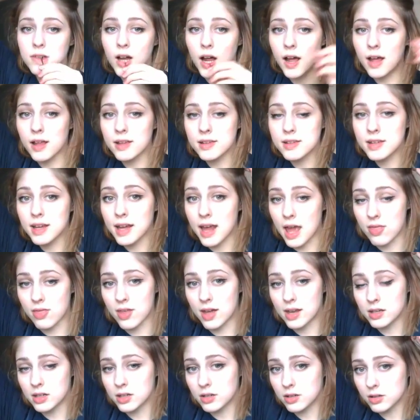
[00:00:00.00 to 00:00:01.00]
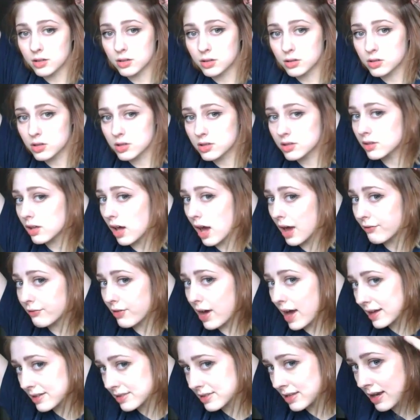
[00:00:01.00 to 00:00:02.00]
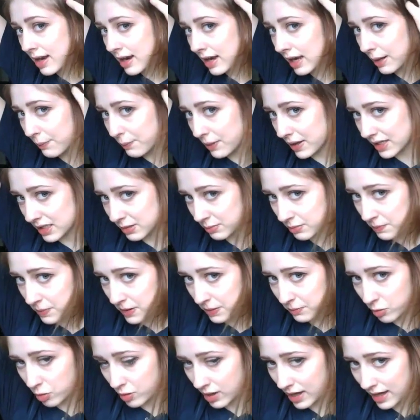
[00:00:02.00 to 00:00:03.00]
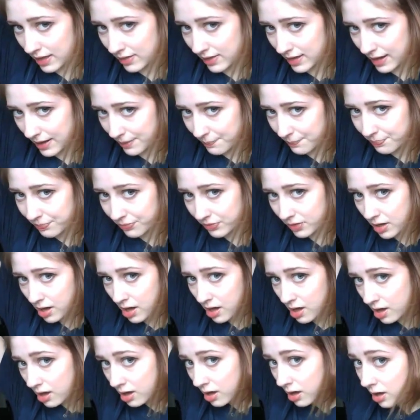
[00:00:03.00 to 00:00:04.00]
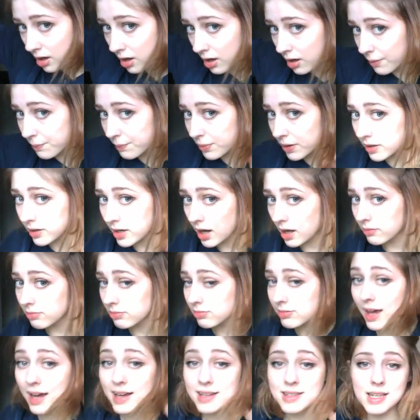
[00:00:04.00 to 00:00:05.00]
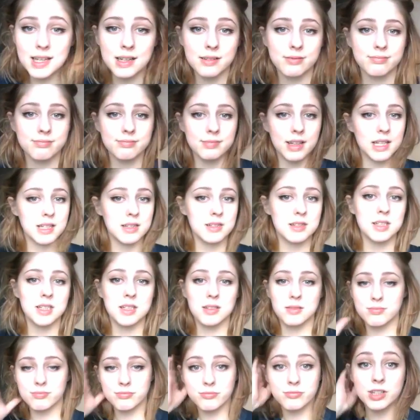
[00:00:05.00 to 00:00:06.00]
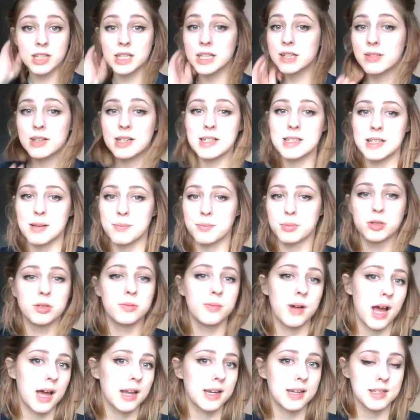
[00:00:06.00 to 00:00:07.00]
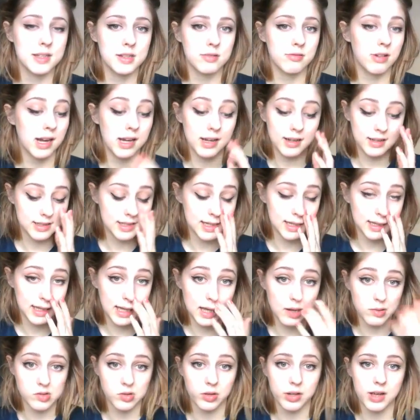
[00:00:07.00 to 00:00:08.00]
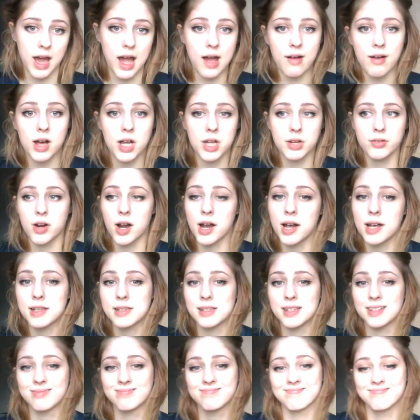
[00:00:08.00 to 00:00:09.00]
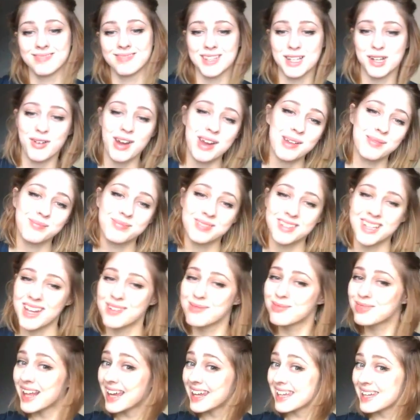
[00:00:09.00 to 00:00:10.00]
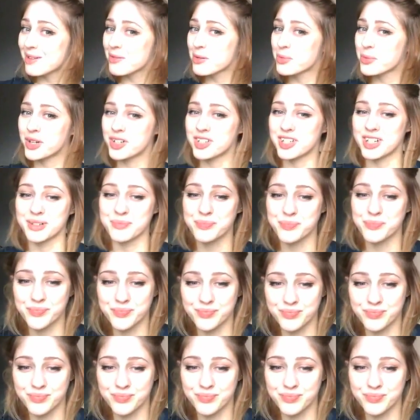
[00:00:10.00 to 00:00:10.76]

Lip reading: And so yeah, then I've accidentally picked up a bit more hair there. But no, that is it. It's really, really simple, and it's great because it keeps all your hair out of your eyes, and it's great. So thank you for watching.